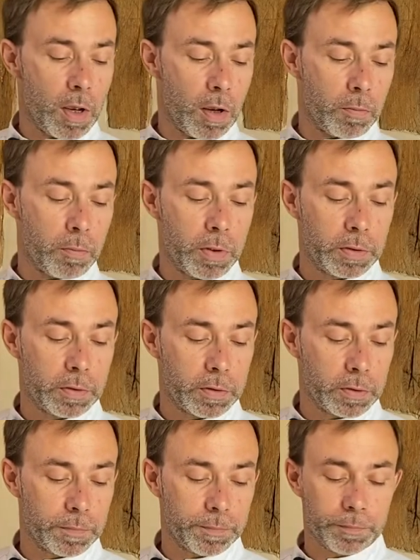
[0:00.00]
But
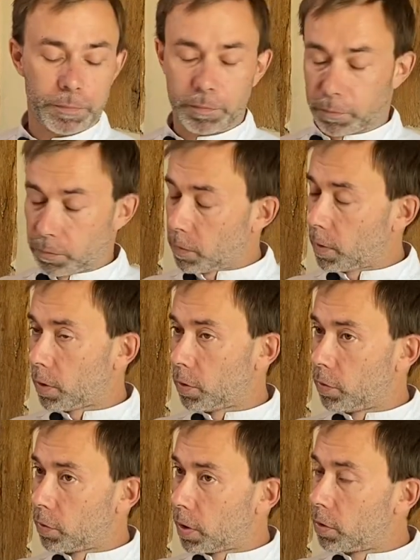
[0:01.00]

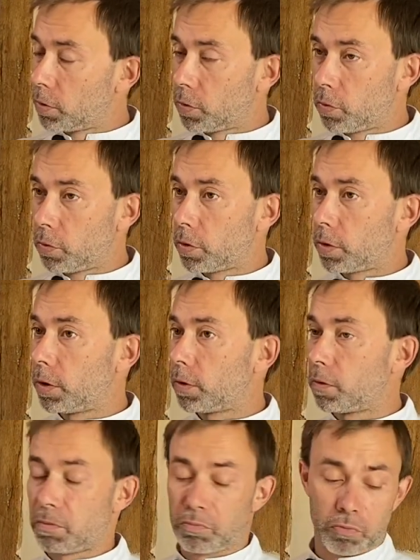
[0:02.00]
you can cook it